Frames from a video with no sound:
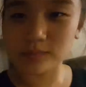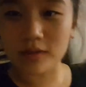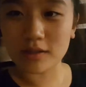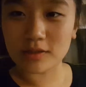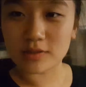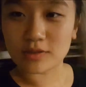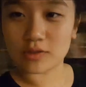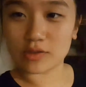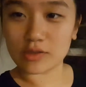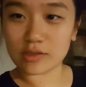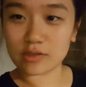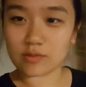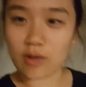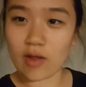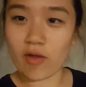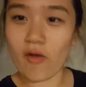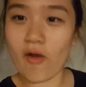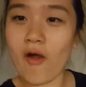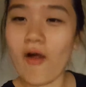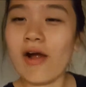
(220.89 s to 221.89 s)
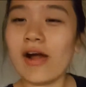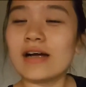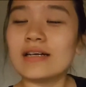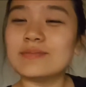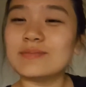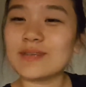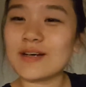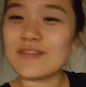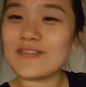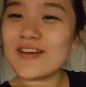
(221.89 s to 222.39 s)
let's turn this way
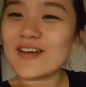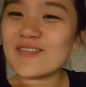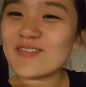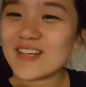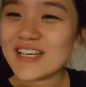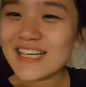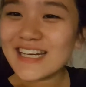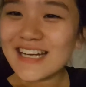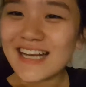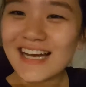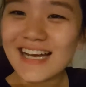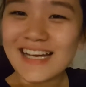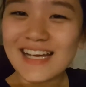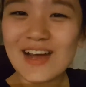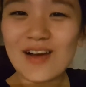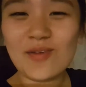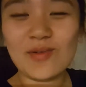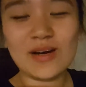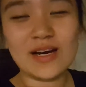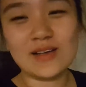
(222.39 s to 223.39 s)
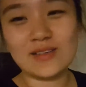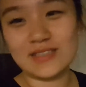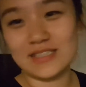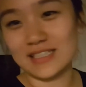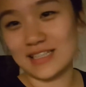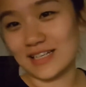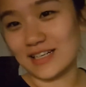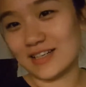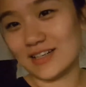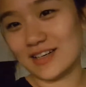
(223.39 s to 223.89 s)
my family and i went out to
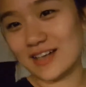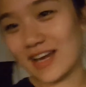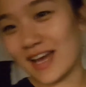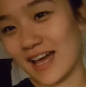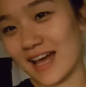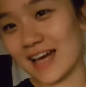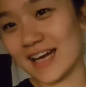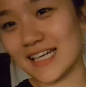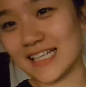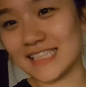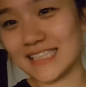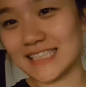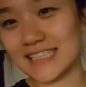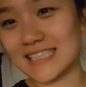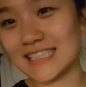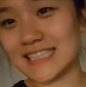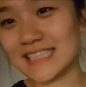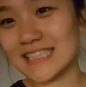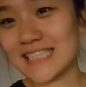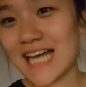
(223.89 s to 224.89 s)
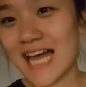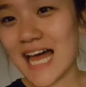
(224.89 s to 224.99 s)
dinner and